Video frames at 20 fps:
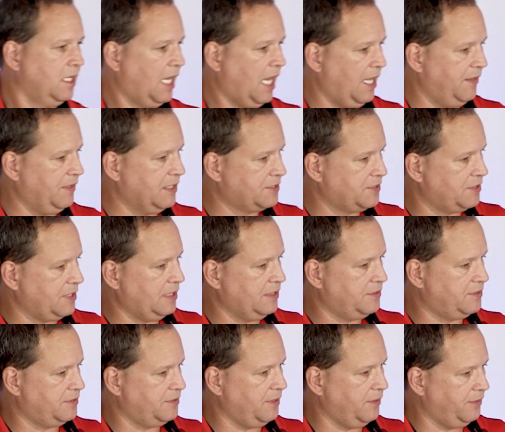and this
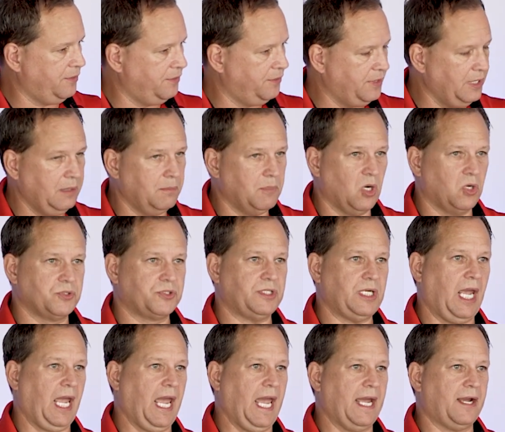is the most
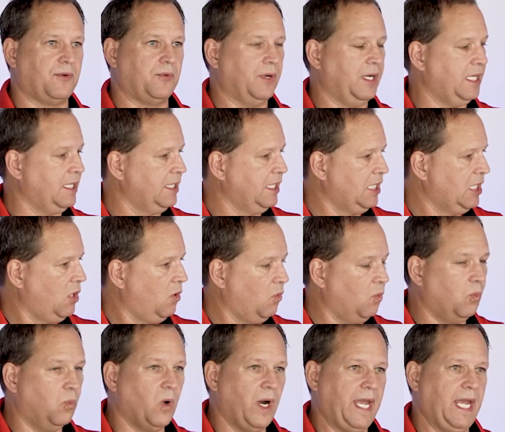accurate
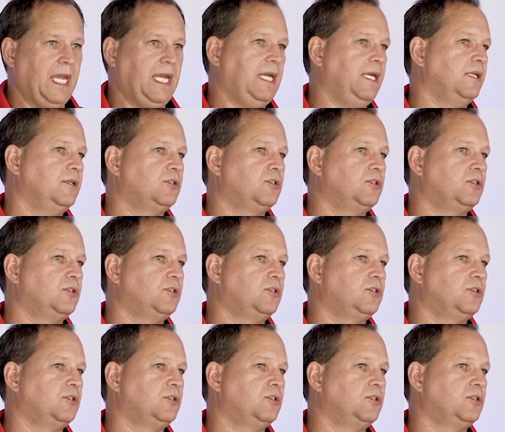way